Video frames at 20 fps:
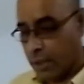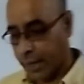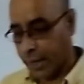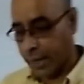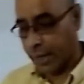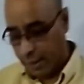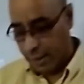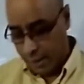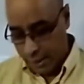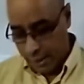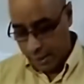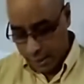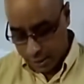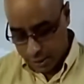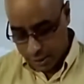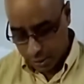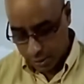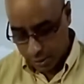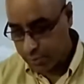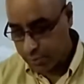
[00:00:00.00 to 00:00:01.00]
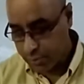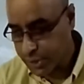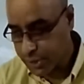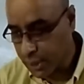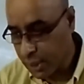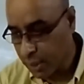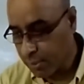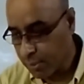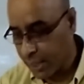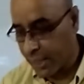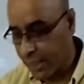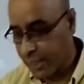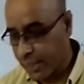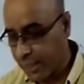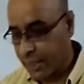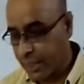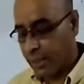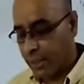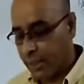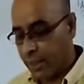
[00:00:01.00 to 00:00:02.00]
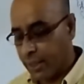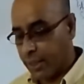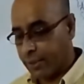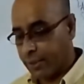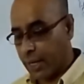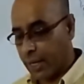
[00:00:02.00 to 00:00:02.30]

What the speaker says: Okay. So in question number 18,